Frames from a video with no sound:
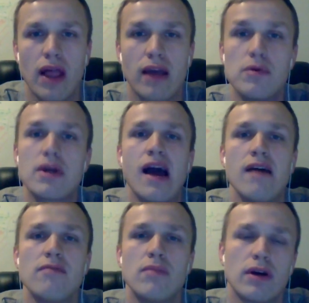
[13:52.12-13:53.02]
we
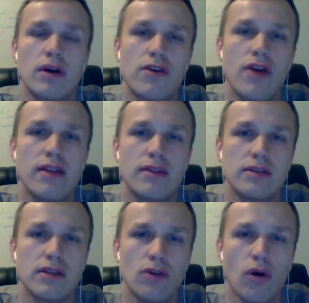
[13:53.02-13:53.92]
have
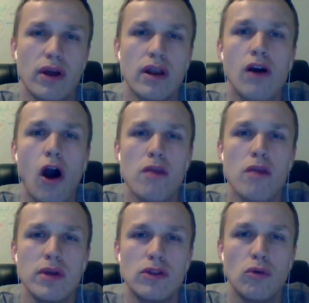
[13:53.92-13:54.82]
created the token
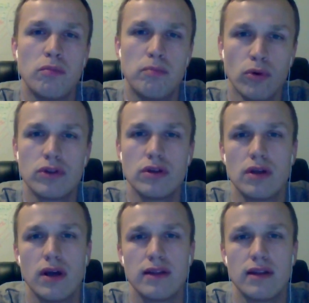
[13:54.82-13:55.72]
economy to put
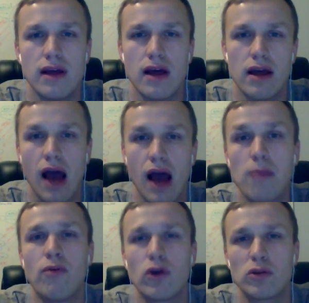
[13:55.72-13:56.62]
an
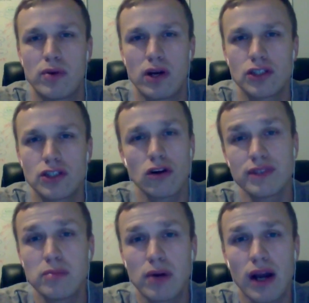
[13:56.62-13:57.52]
upward pressure on
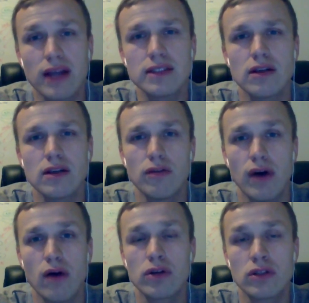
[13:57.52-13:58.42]
the price of
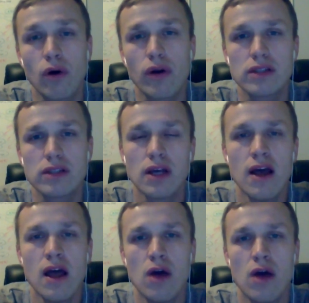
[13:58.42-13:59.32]
our tokens.
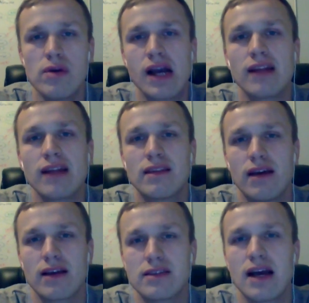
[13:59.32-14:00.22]
We can't
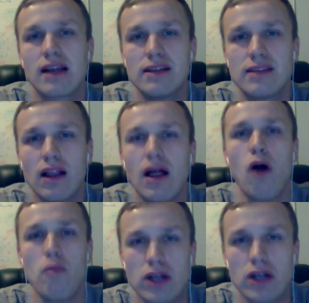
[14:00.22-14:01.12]
exactly tell
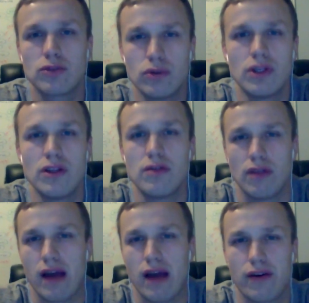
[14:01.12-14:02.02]
how much would it
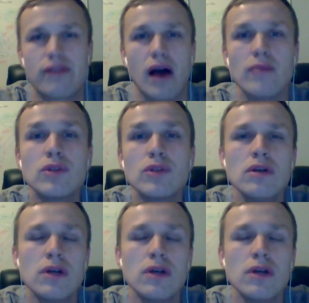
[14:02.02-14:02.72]
like come to,